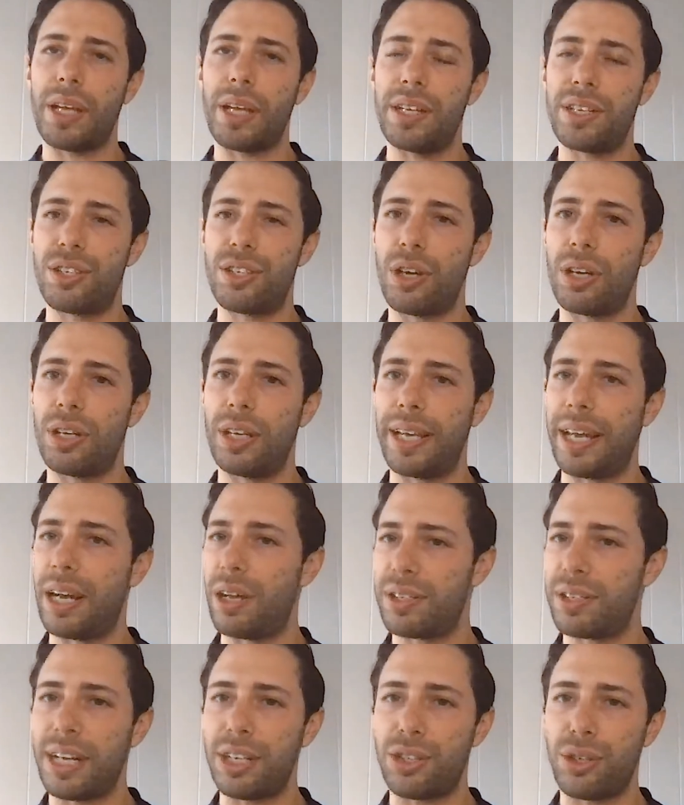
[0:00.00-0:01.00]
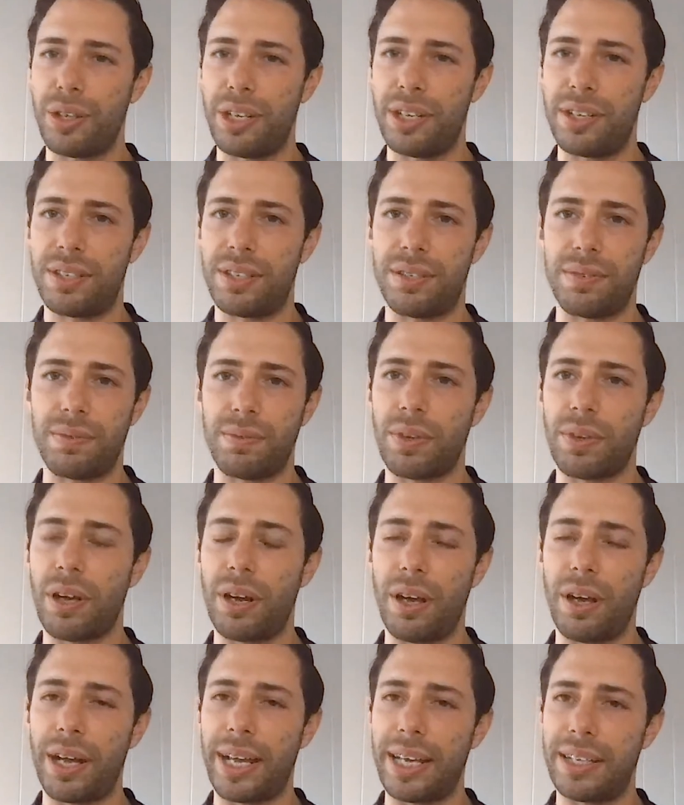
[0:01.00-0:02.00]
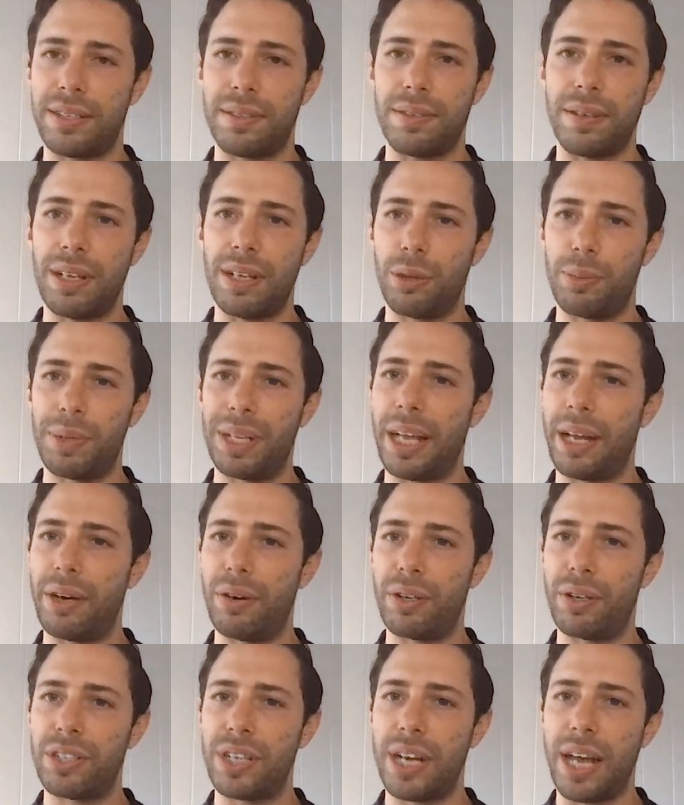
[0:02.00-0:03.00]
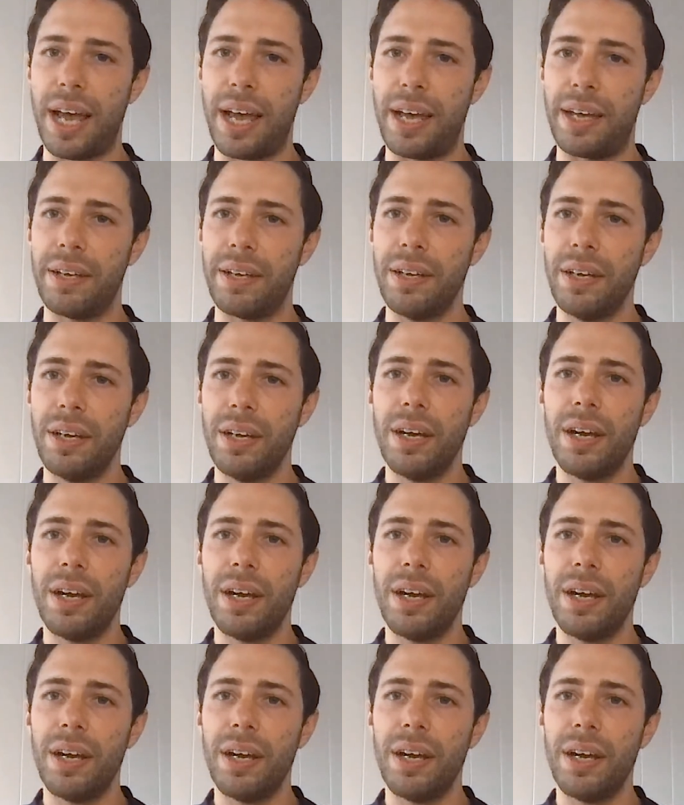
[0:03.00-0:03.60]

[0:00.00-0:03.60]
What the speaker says: there's certainly, and I'll touch on this kind of, I guess, a little bit later on today,